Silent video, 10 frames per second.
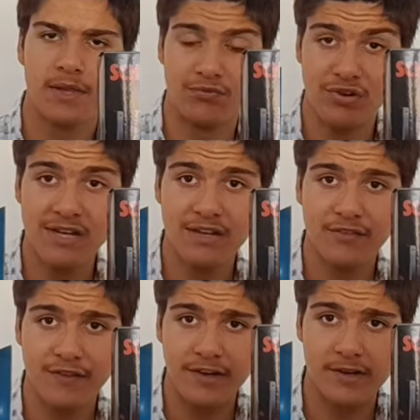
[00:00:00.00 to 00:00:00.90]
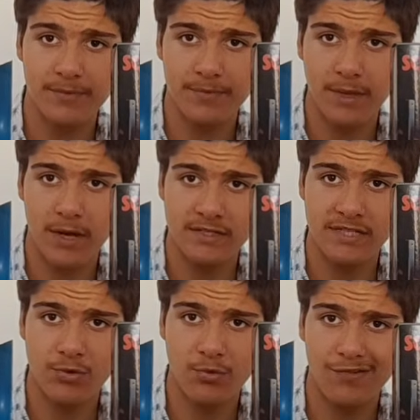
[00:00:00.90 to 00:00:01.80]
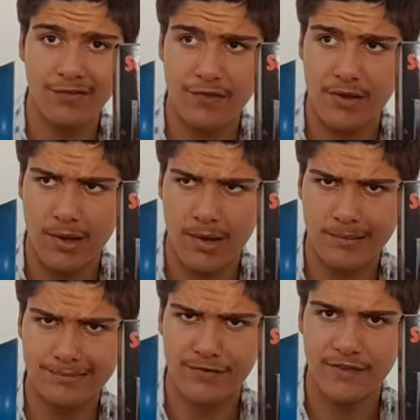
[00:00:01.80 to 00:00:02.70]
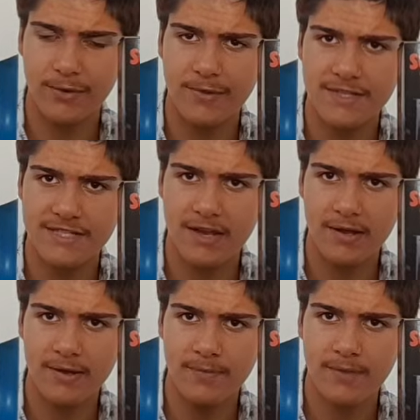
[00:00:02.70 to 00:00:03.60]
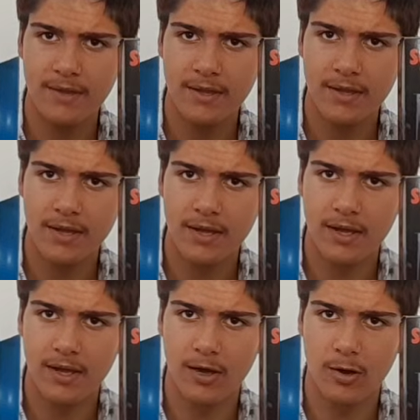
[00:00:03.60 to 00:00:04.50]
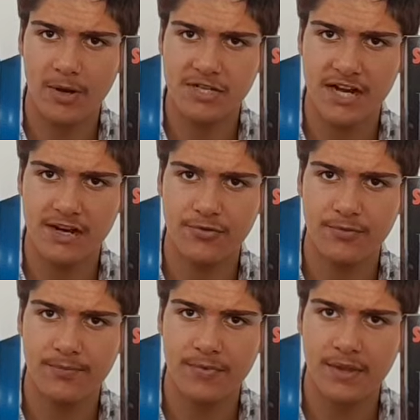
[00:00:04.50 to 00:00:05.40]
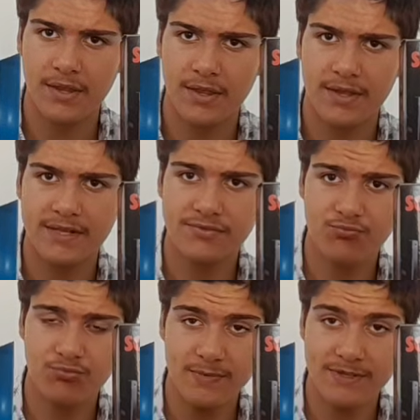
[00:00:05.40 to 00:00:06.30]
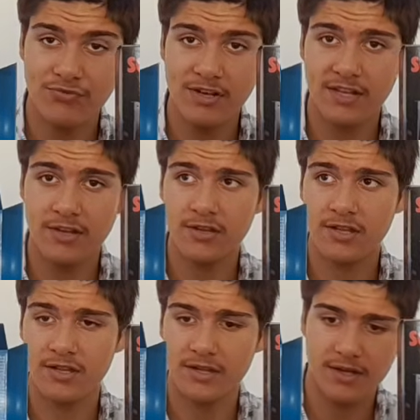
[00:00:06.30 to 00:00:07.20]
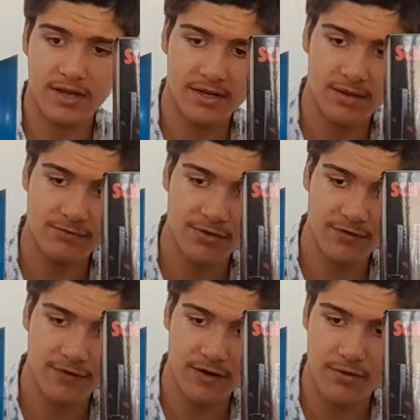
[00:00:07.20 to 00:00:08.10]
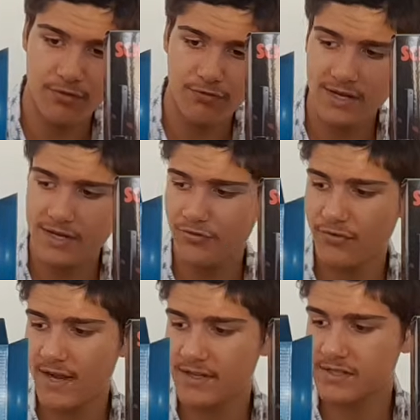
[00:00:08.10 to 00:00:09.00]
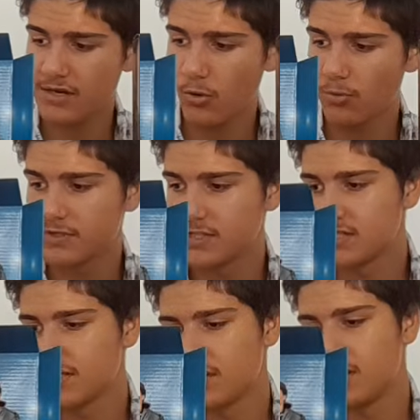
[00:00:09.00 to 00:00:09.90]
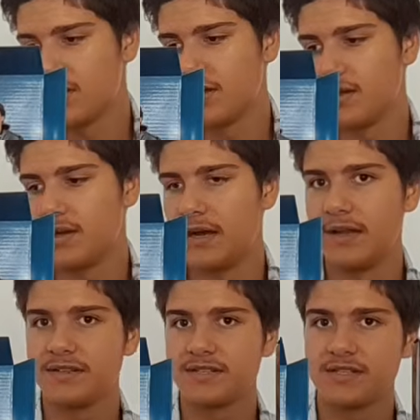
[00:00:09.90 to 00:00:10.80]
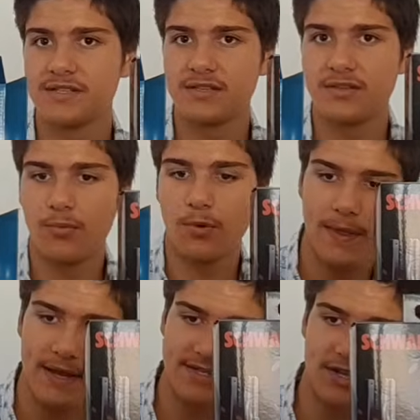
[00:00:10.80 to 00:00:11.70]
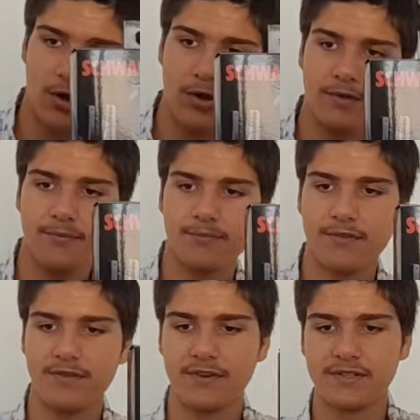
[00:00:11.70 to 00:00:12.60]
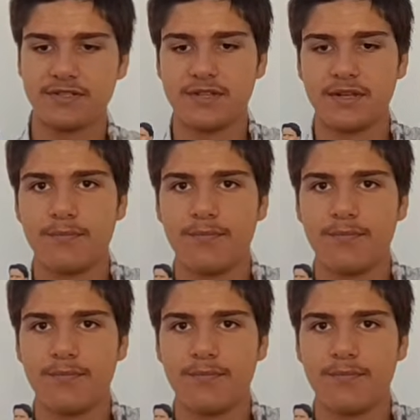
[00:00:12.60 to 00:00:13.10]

Really good figure. I did do a review on this guy on my channel. He's really good. It comes with 3 different head sculpts. This is the one that he's got on. You can see.